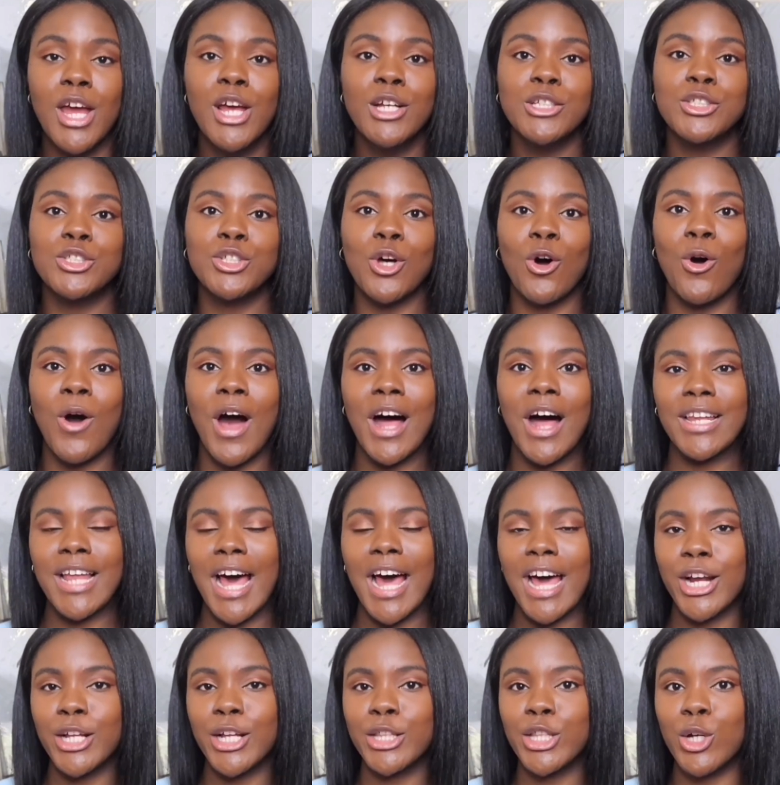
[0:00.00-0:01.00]
So a
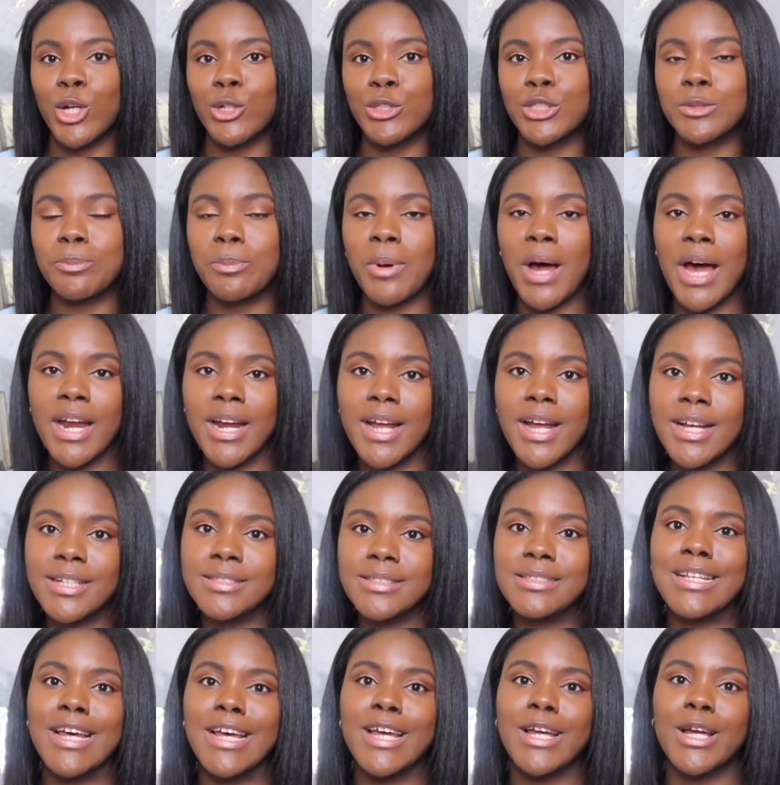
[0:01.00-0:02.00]
lot of those
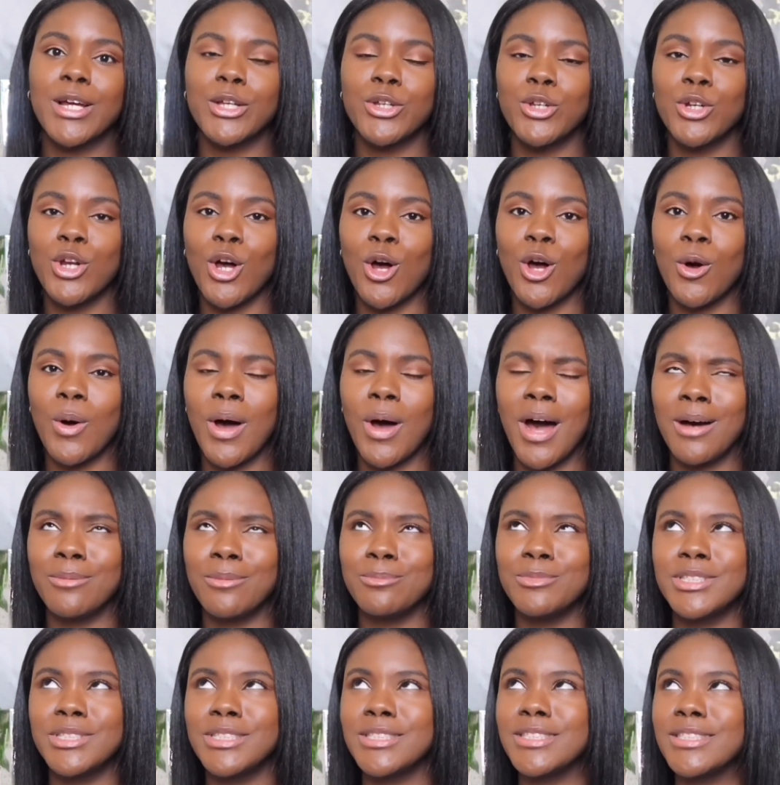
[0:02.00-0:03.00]
products like
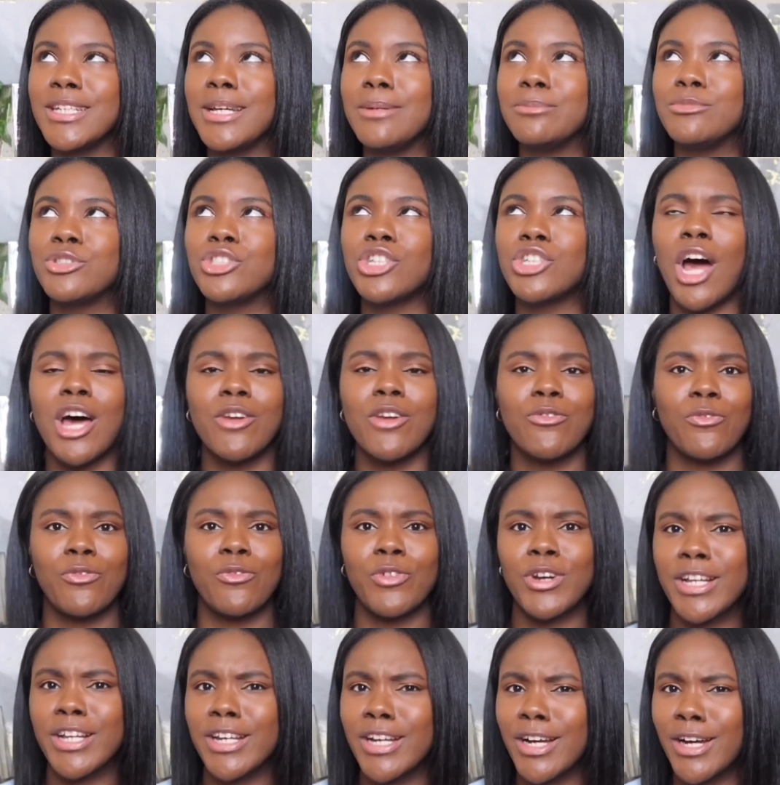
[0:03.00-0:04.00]
what's his name, John
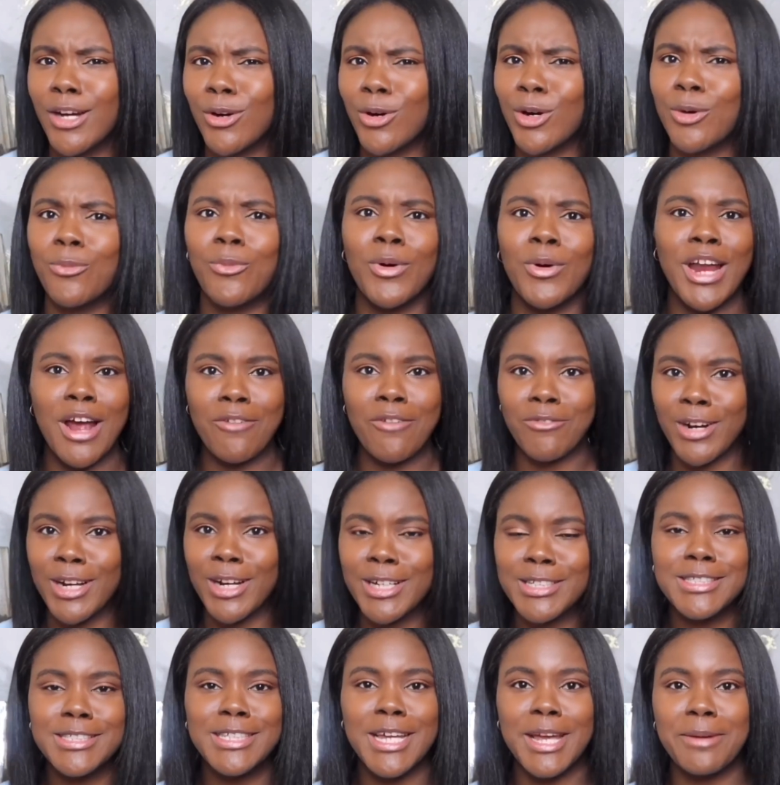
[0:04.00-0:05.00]
Frieda or whatever
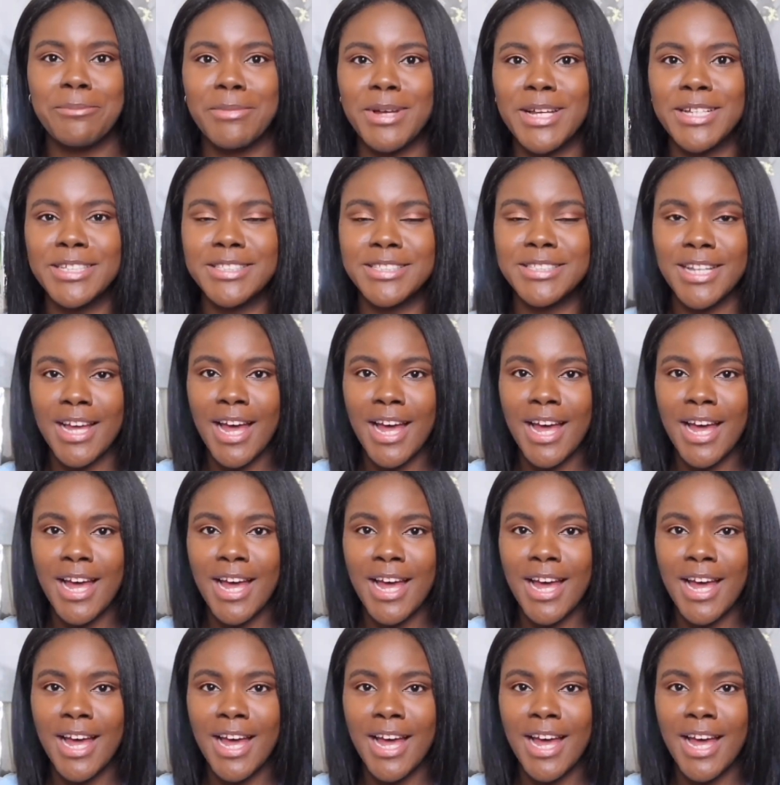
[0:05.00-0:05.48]
his name is,